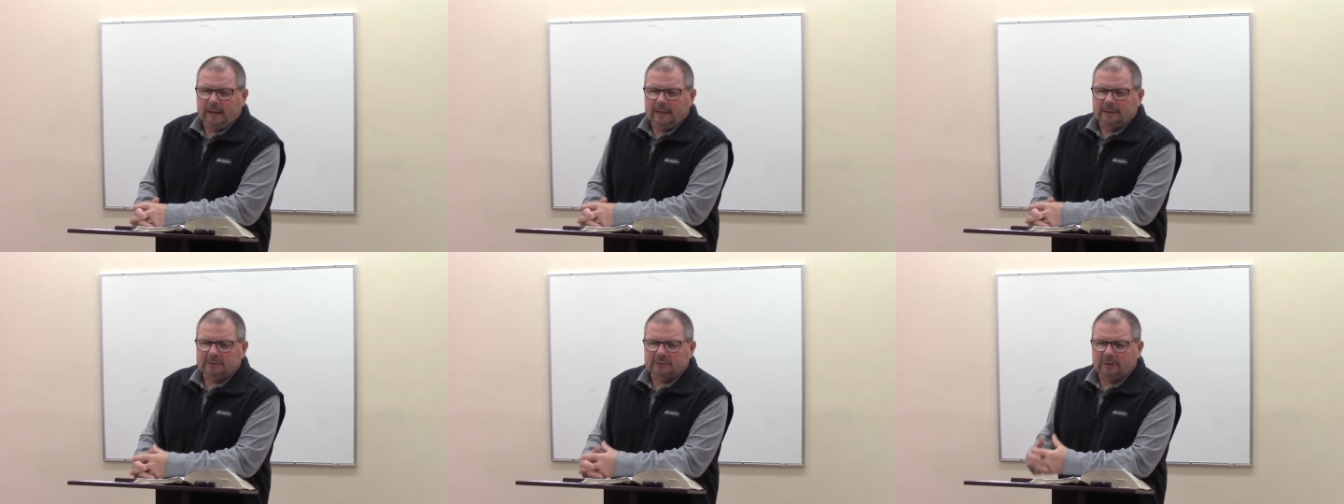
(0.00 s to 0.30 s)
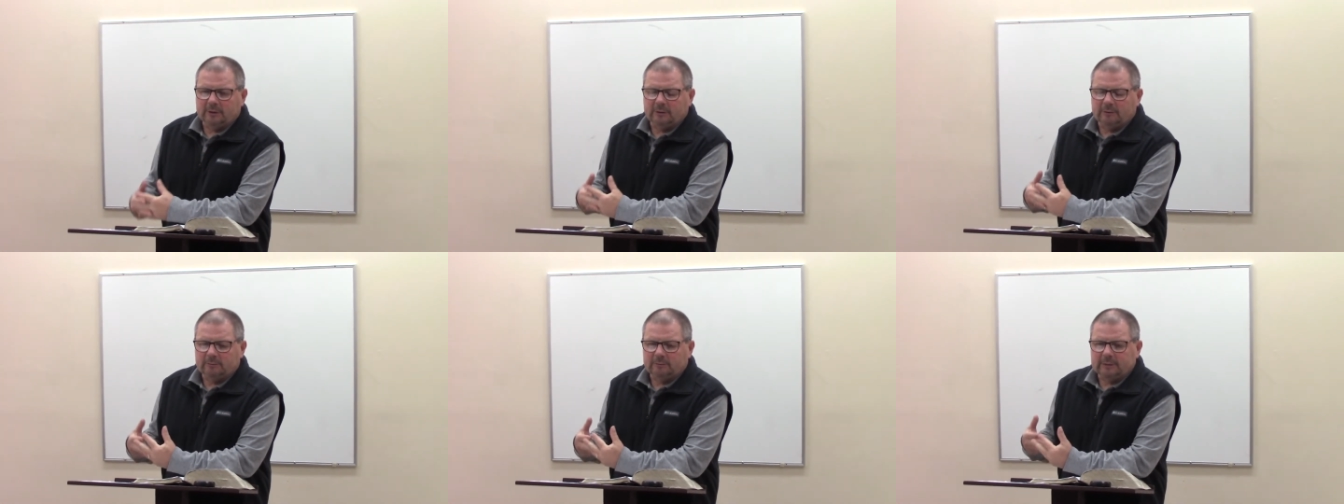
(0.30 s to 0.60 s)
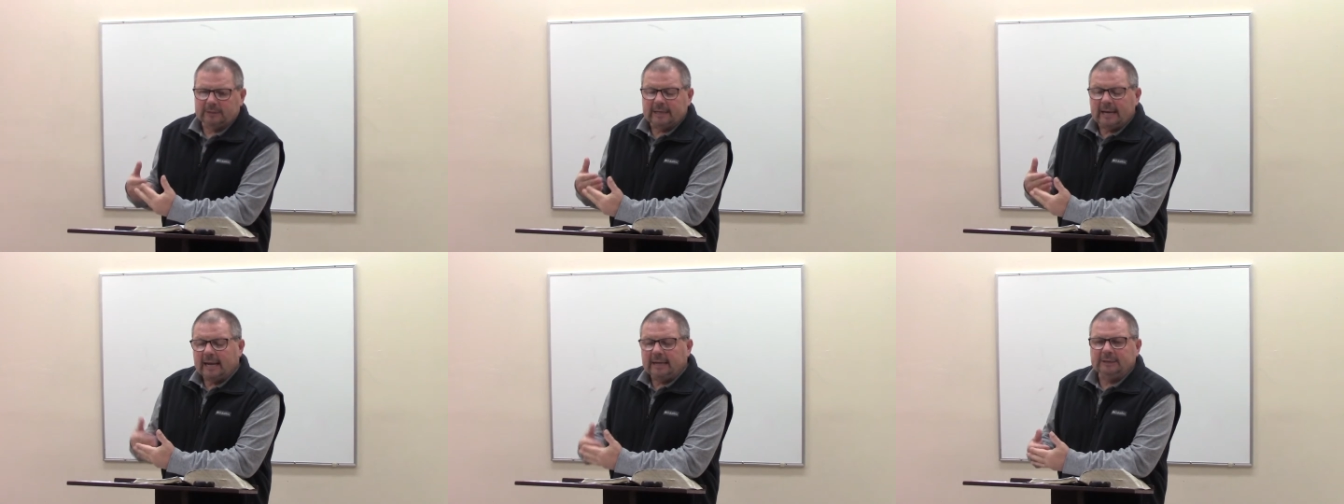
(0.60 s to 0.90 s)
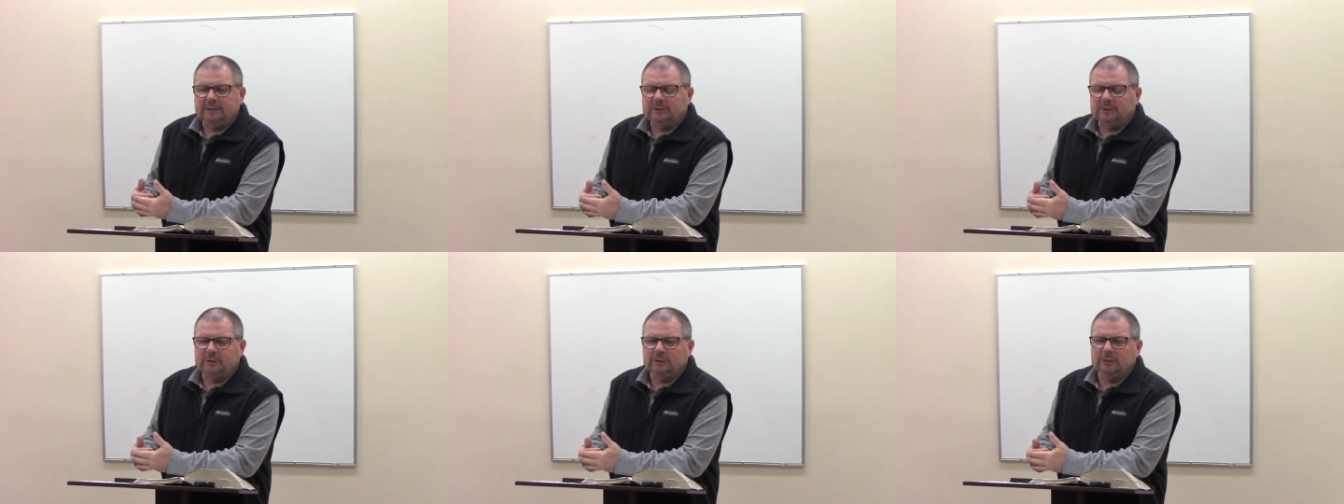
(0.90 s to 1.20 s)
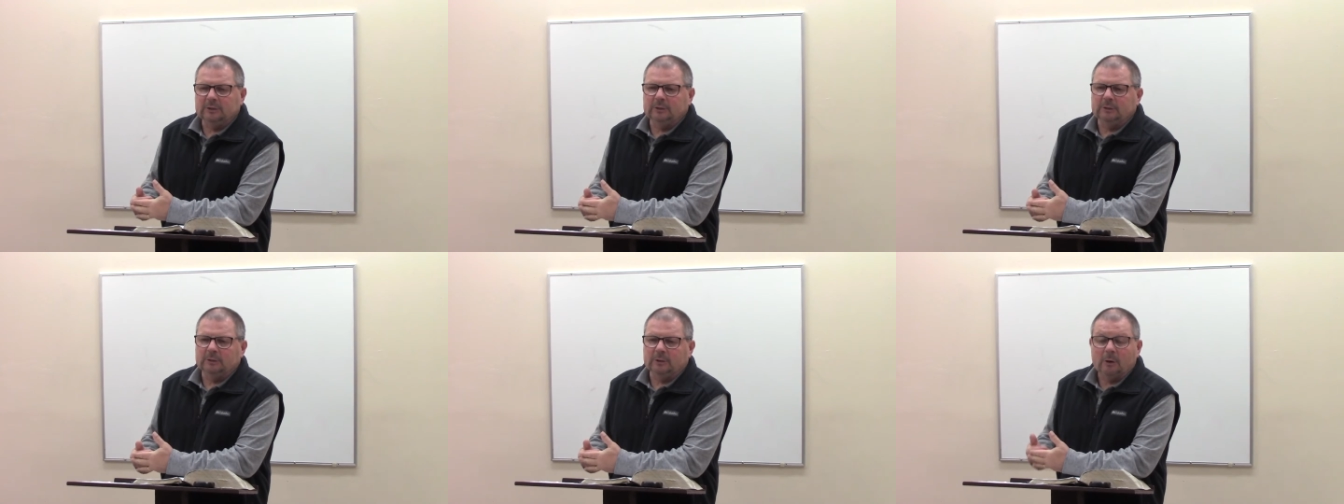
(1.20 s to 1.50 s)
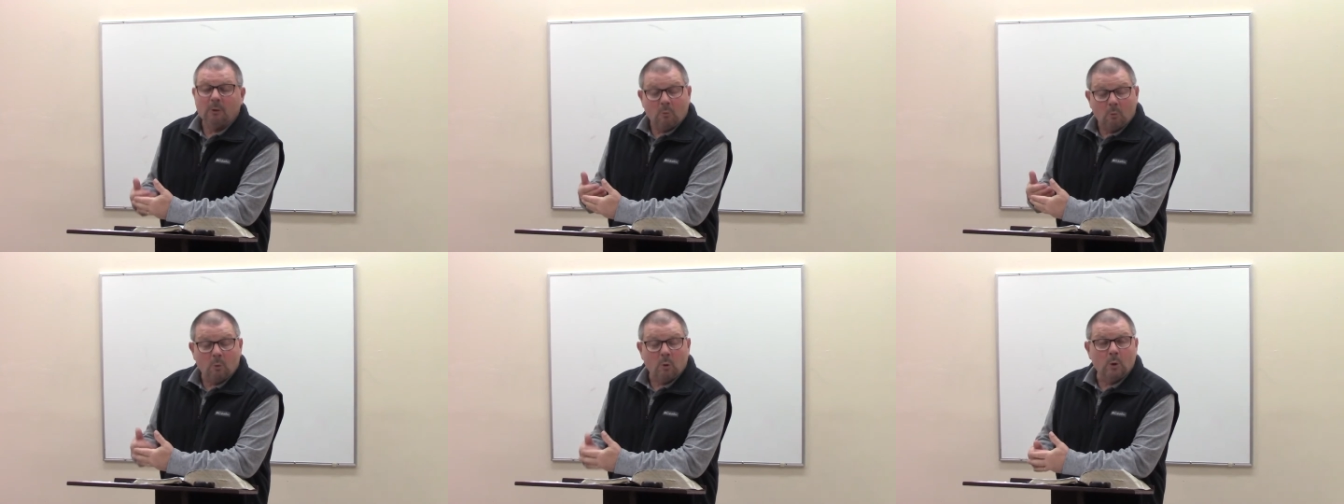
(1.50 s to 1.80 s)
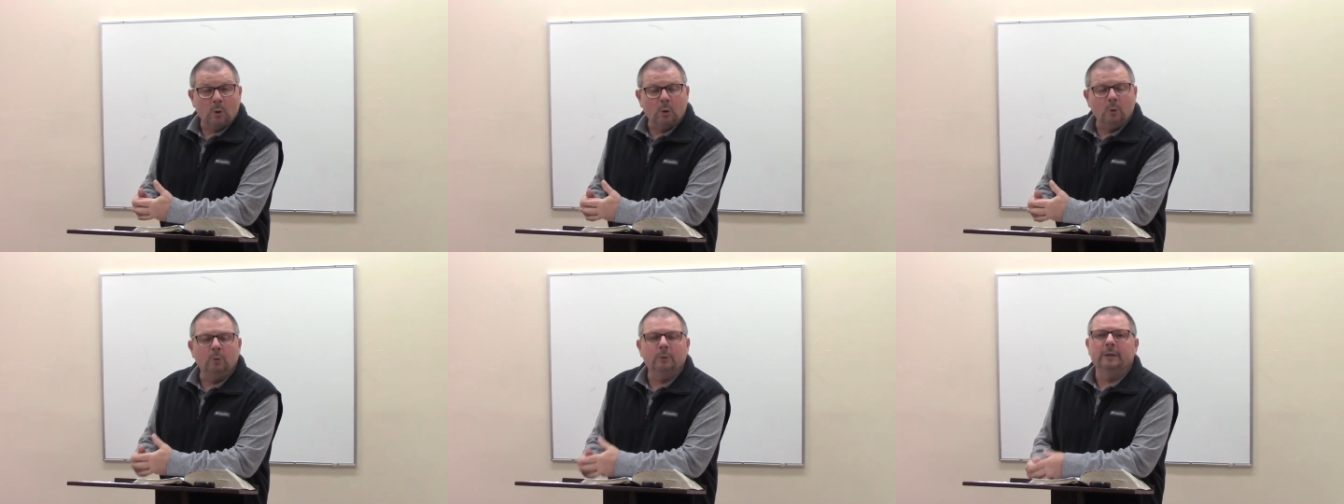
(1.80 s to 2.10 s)
as our nation and our
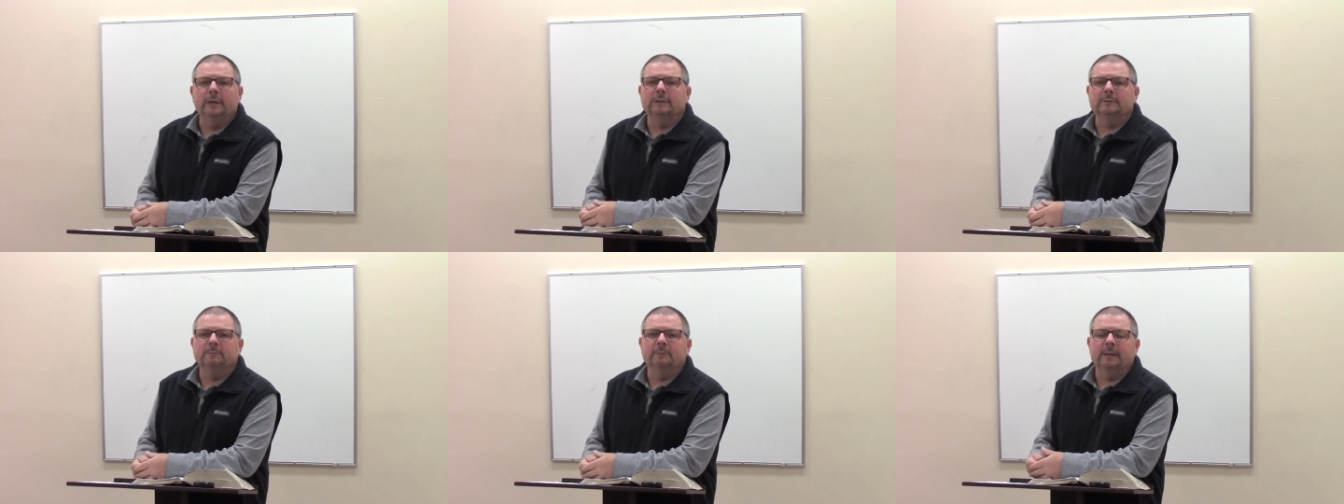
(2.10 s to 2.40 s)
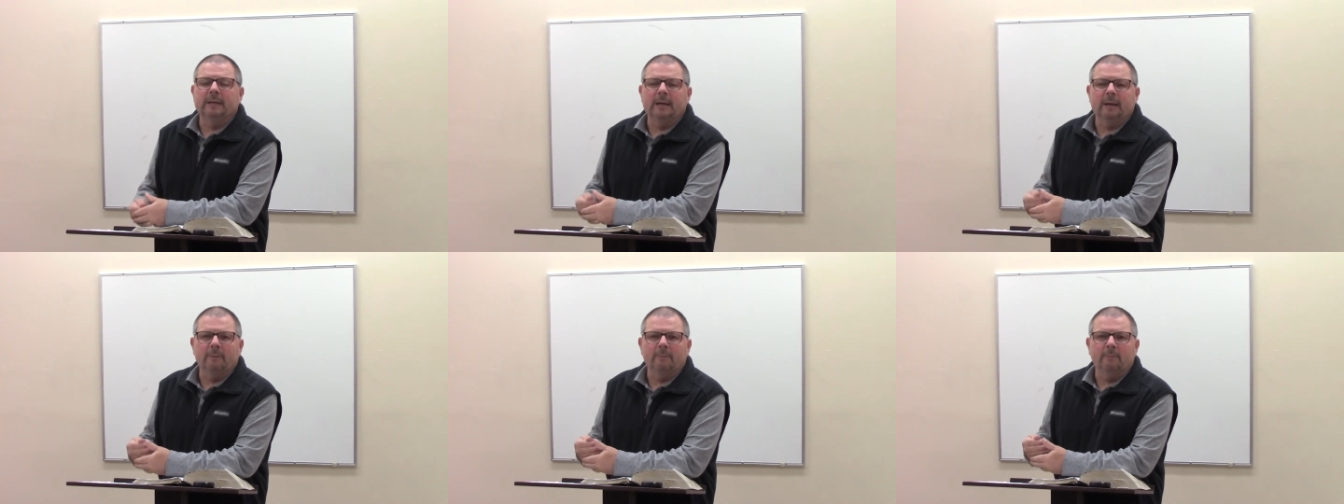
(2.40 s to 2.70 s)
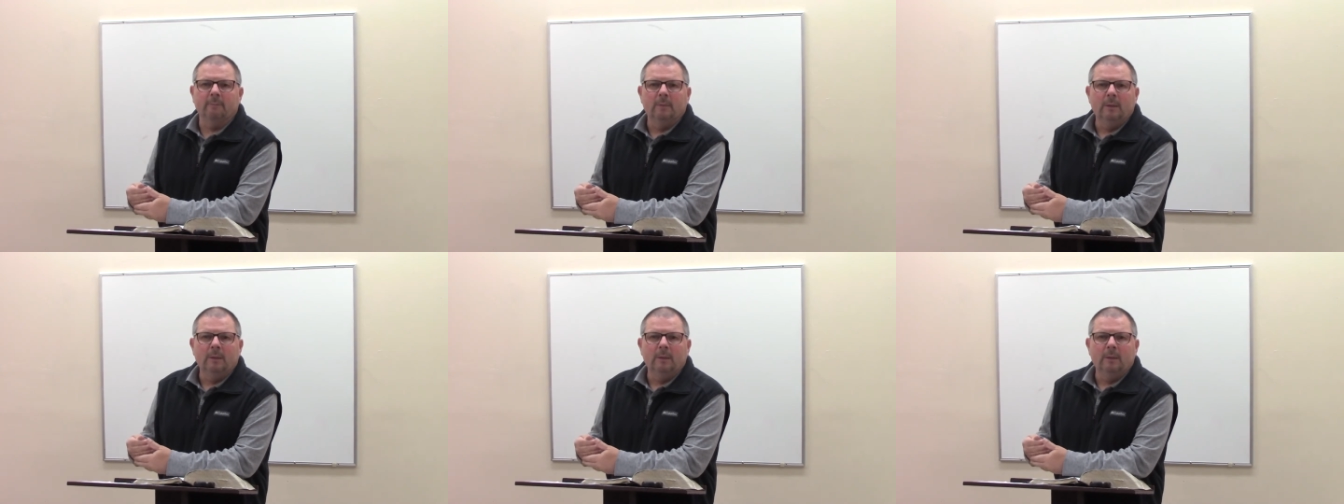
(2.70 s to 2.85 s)
world has become